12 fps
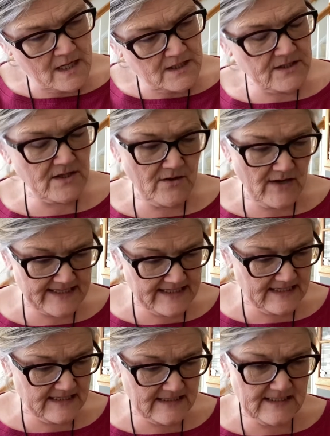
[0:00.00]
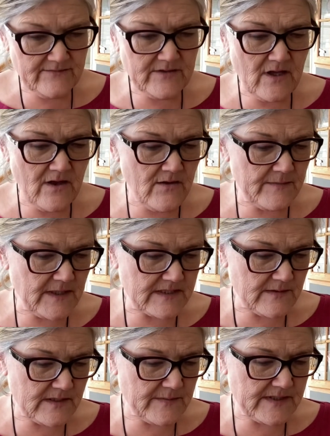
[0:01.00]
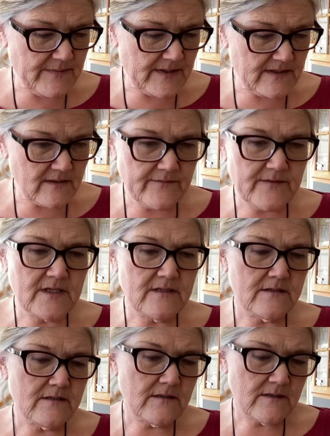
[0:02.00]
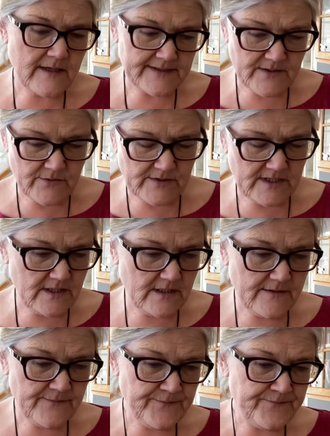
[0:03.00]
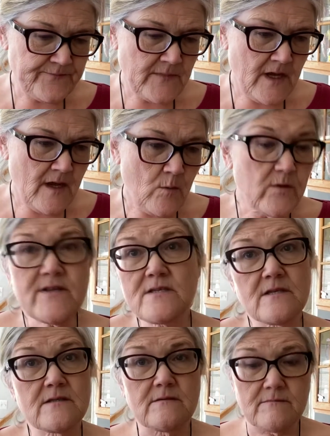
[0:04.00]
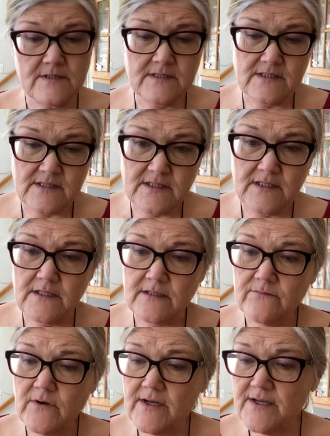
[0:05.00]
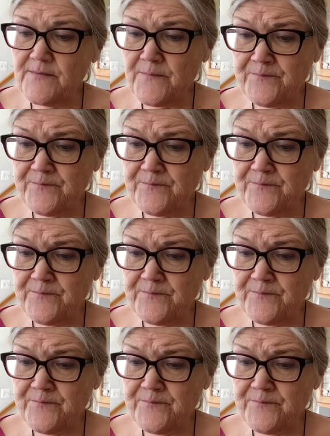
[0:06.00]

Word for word: You know, I can't, even though I'm not supposed to be spending on things I don't need. Well, this is this is a need, right?